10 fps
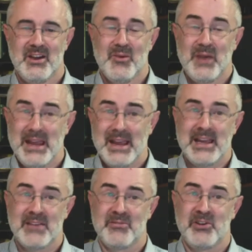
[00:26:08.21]
We
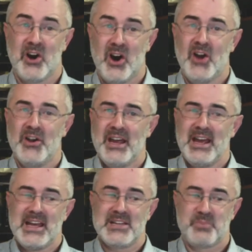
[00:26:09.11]
give God
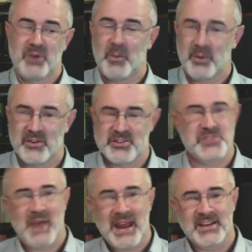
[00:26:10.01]
his proper
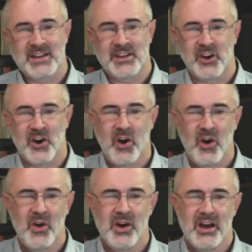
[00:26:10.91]
respect and awe,